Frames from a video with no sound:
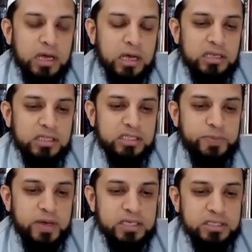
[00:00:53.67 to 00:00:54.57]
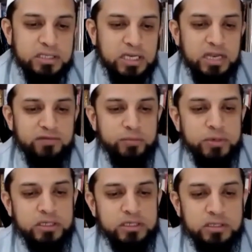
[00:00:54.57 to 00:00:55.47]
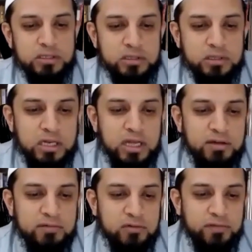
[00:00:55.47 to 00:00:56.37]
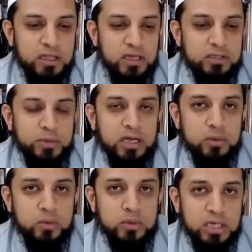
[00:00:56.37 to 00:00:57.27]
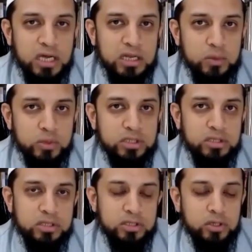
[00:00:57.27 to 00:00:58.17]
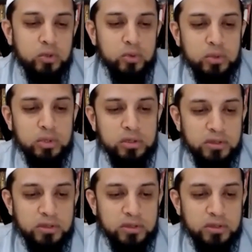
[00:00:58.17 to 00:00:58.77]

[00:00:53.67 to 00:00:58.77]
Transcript: and inspires inside of a person the love of Allah subhanahu wa ta'ala, which is the soul,